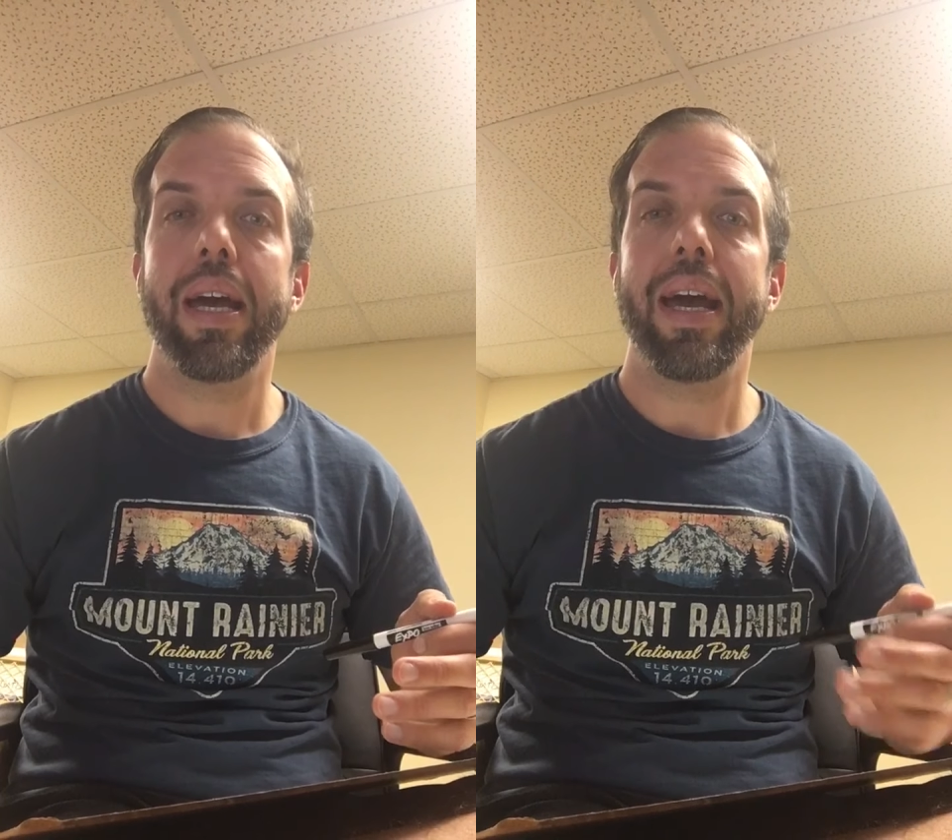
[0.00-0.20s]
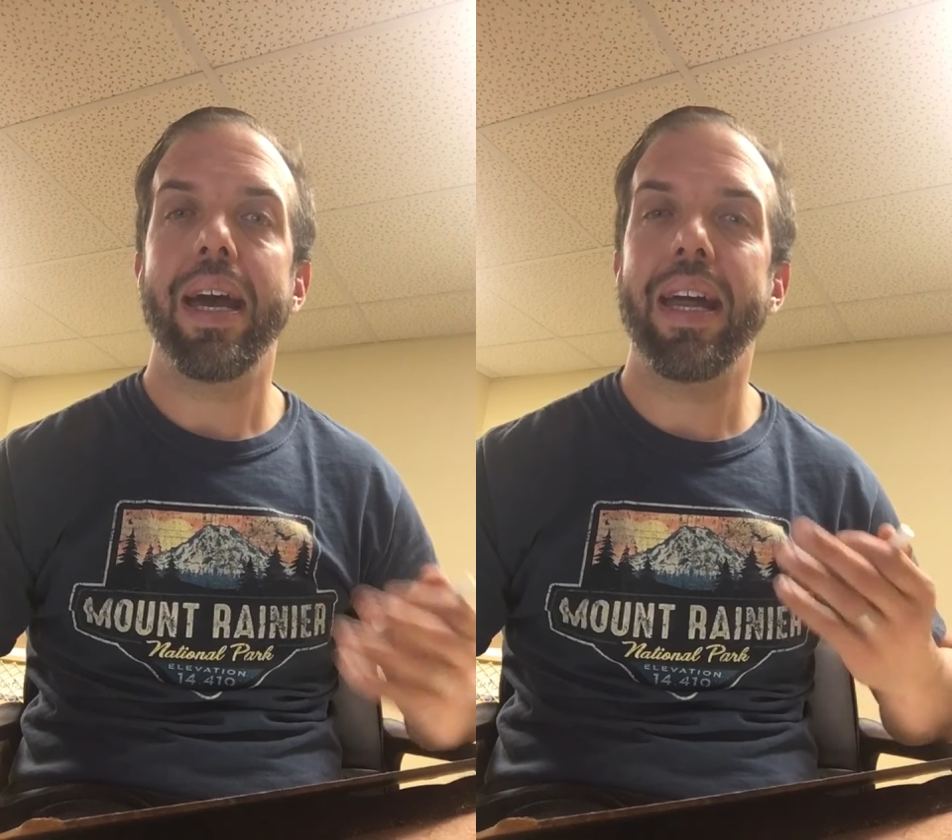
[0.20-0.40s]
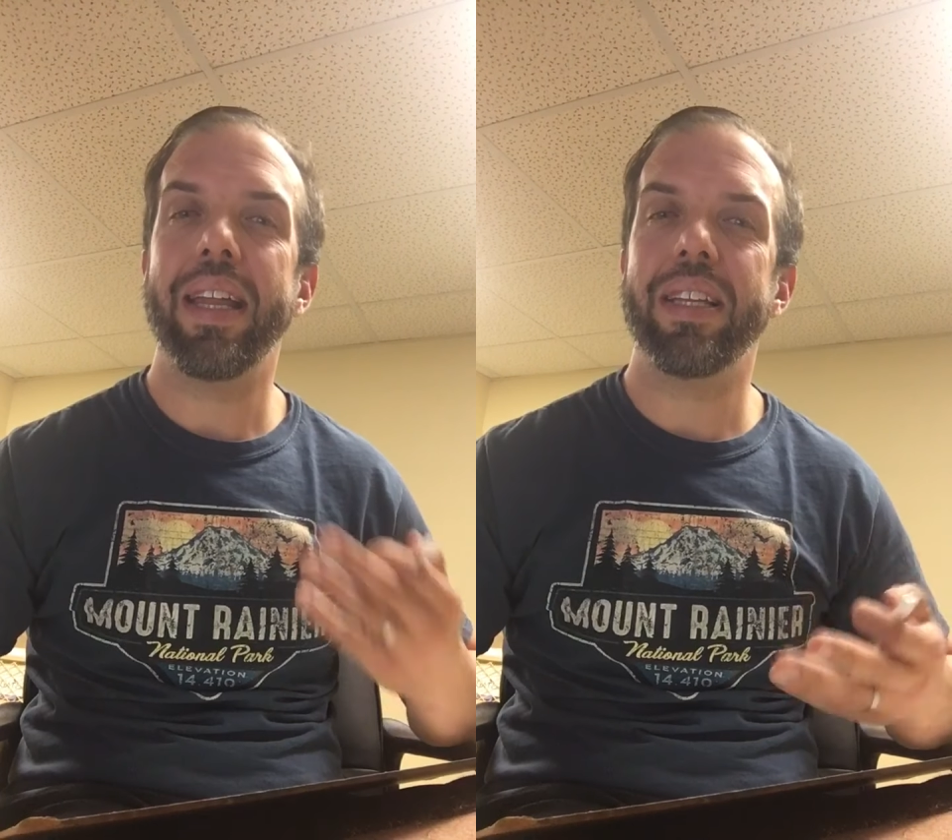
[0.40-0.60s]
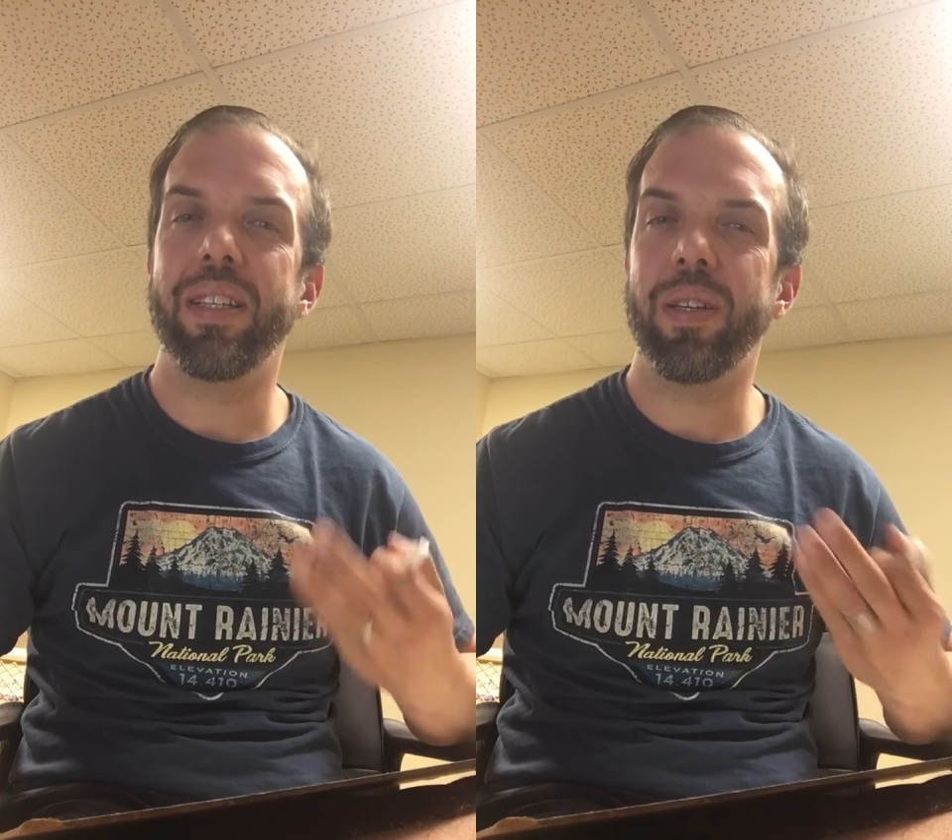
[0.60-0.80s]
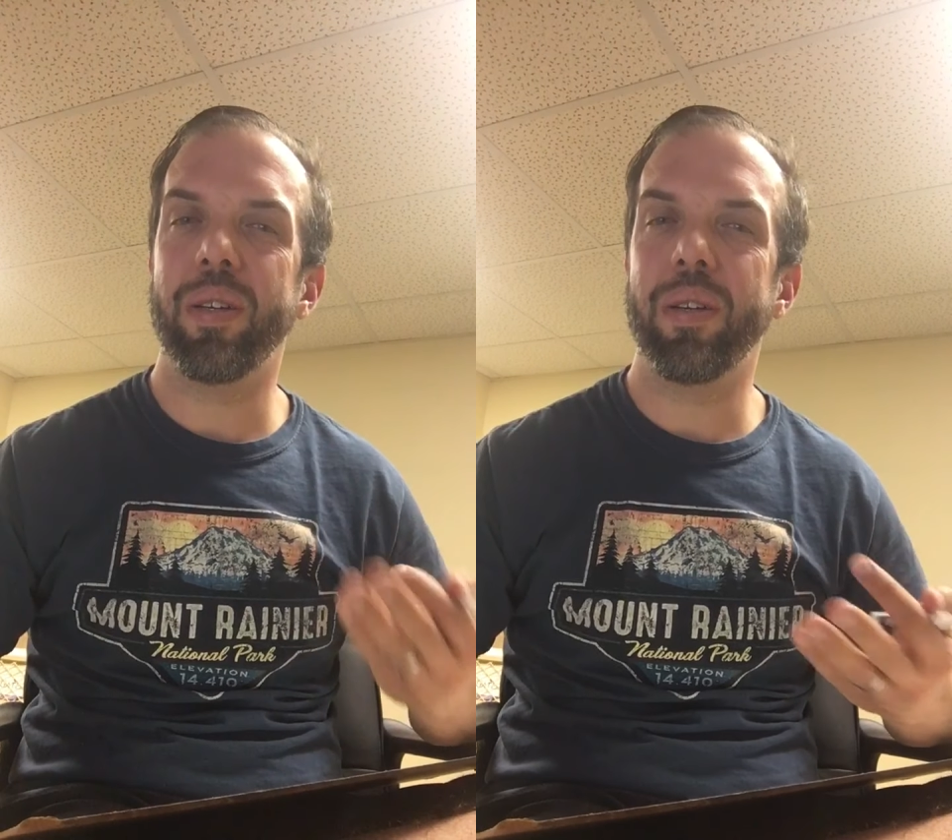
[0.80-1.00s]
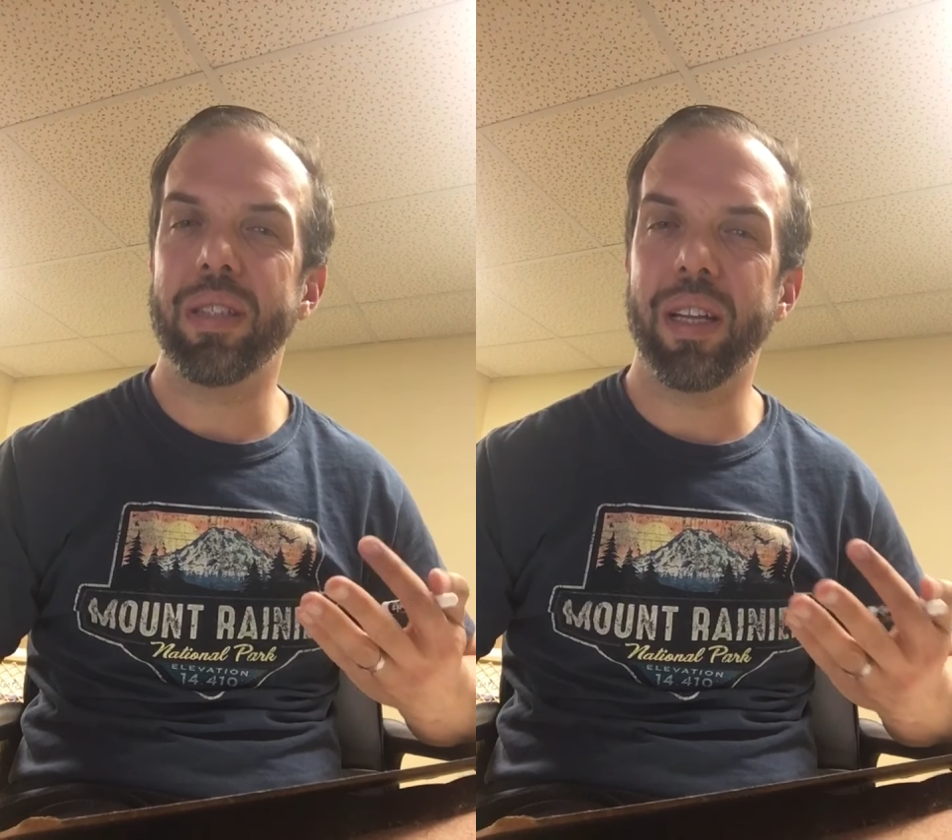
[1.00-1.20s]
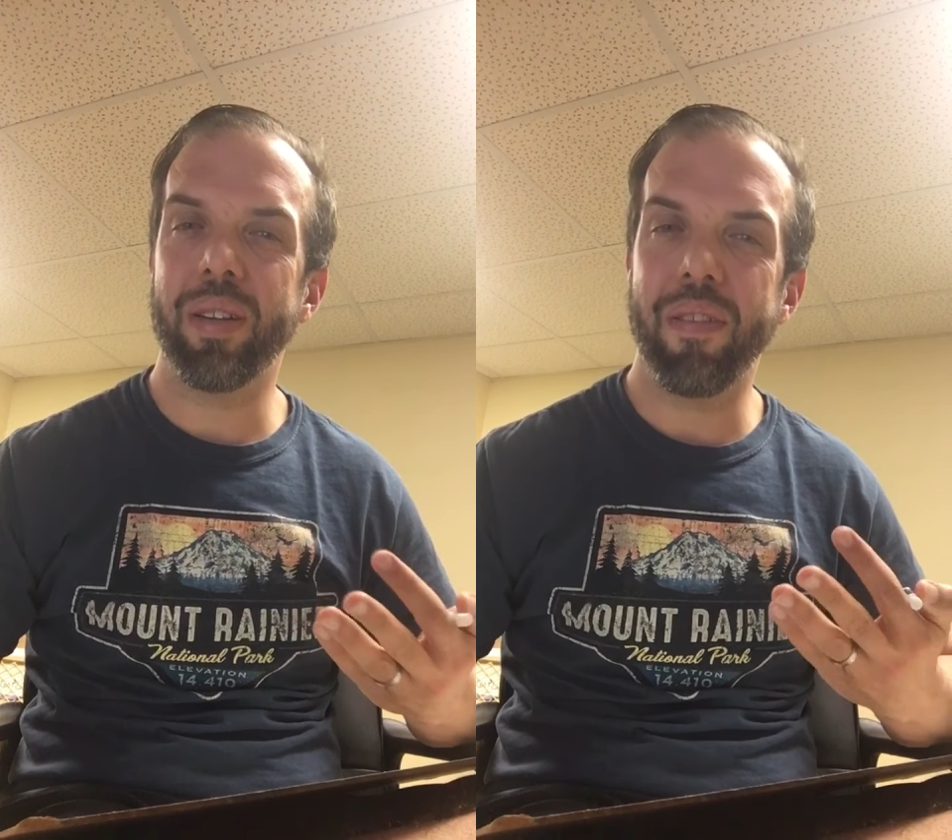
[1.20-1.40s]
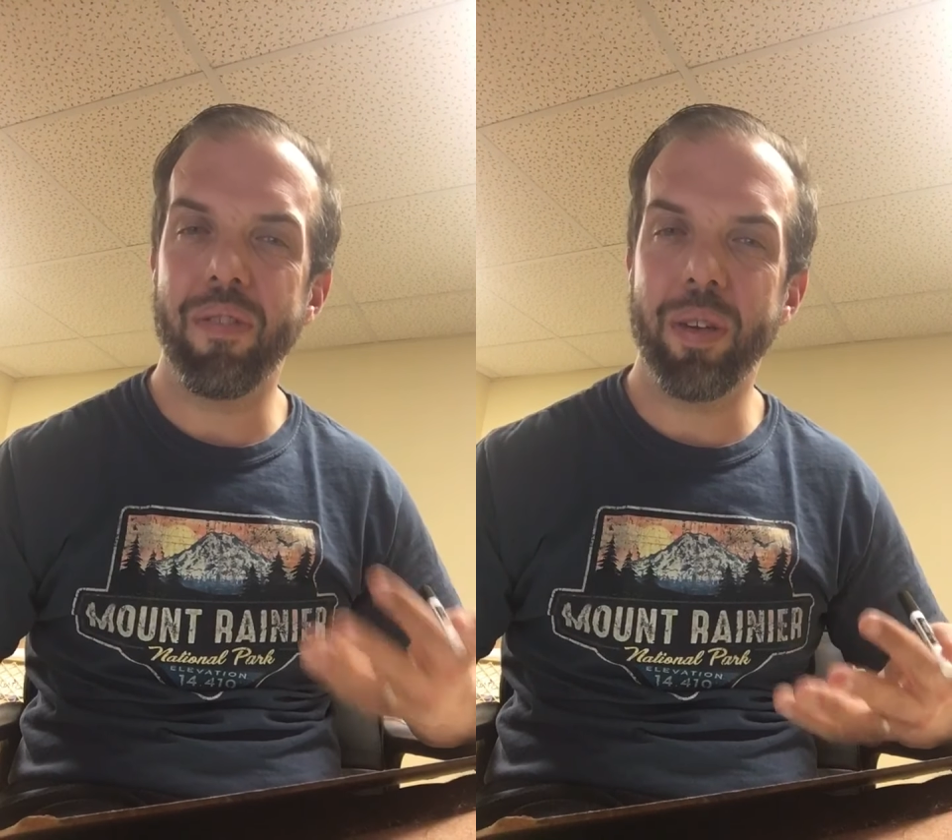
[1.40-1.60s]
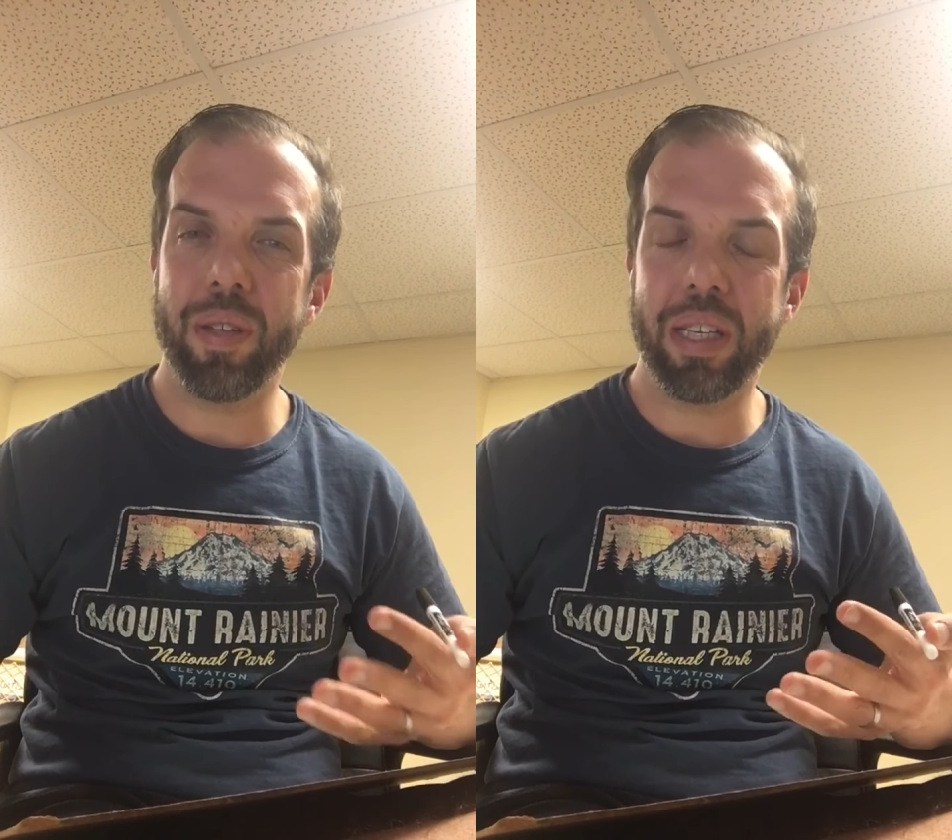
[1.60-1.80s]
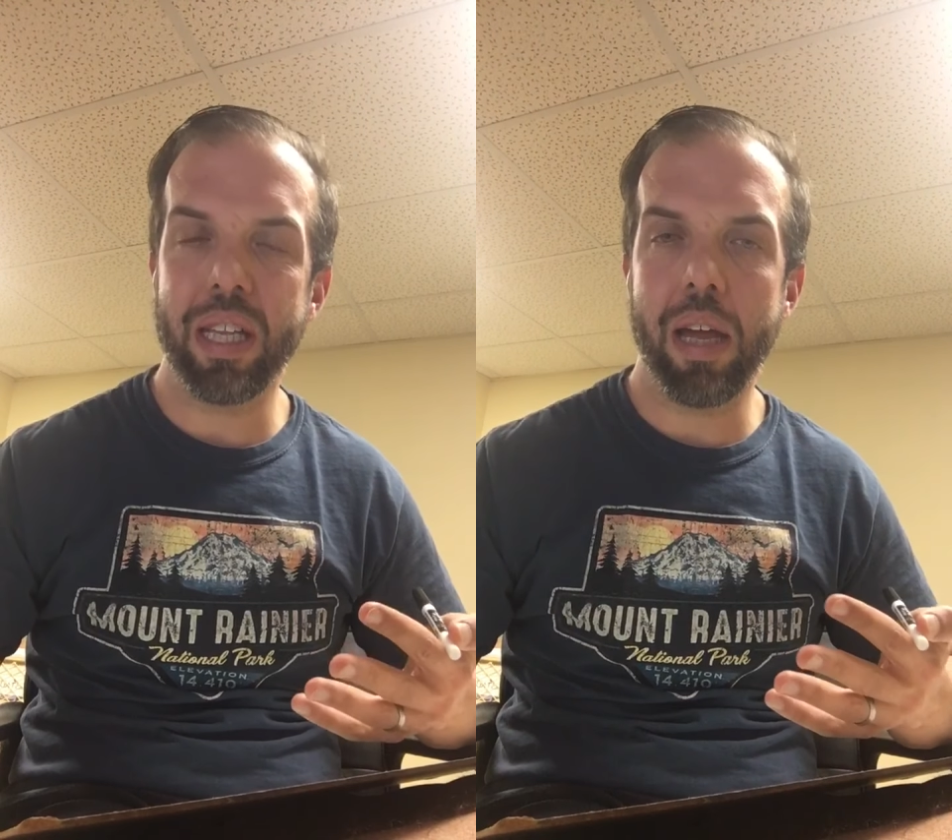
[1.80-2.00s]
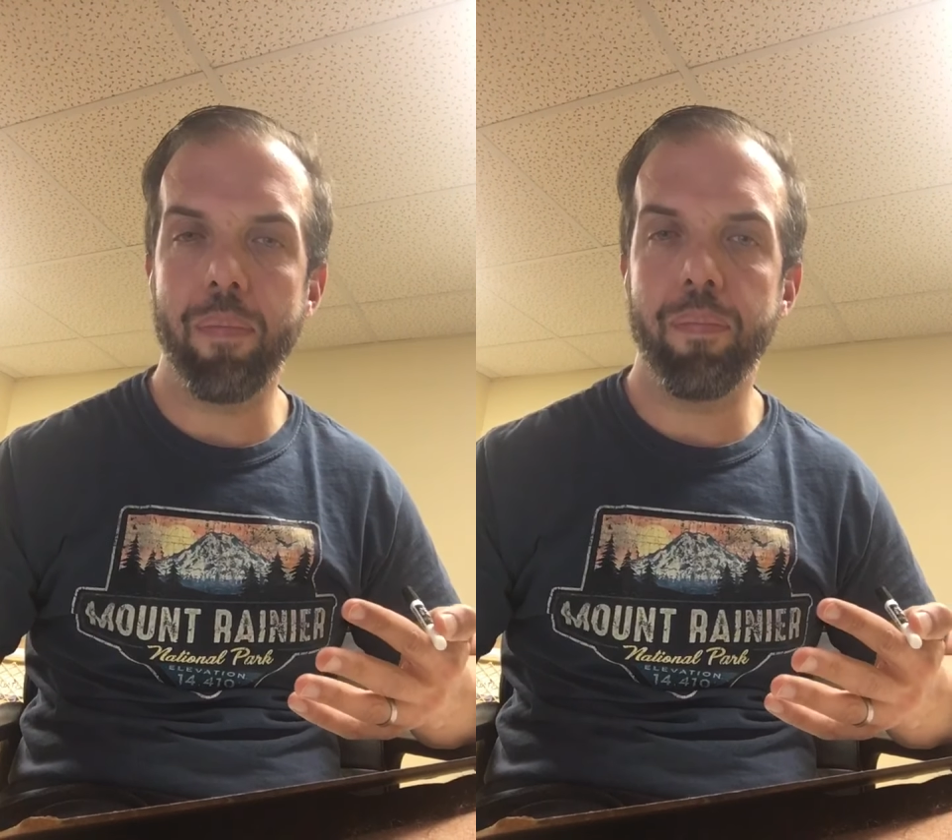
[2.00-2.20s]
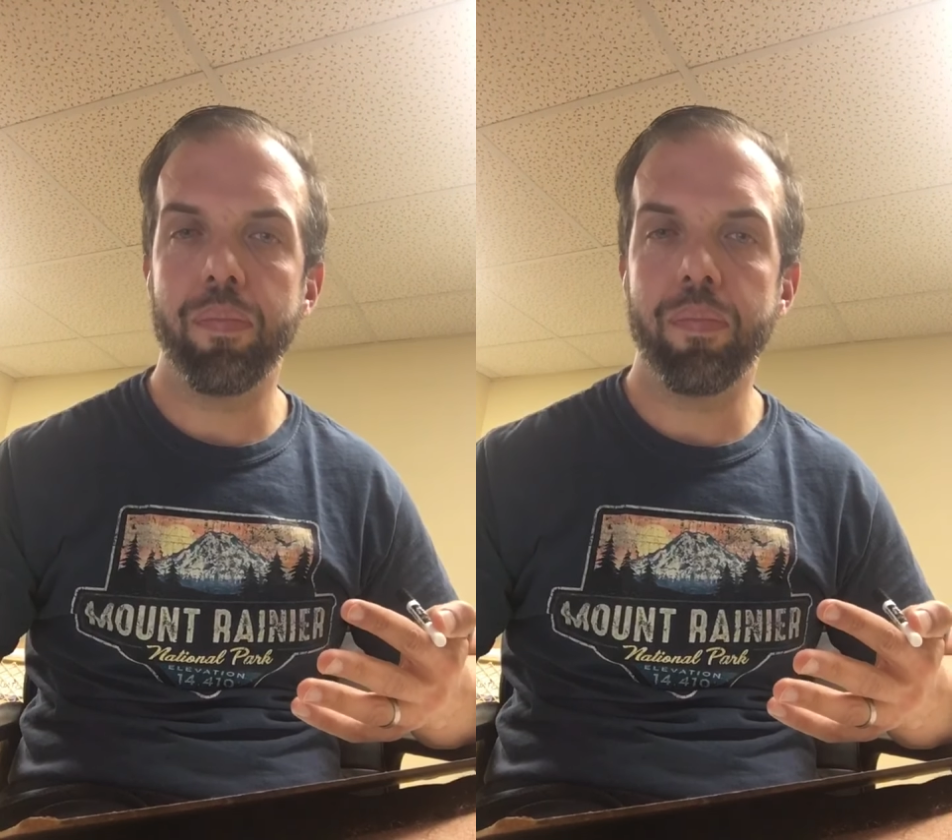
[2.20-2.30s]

and it still is a little confusing to them.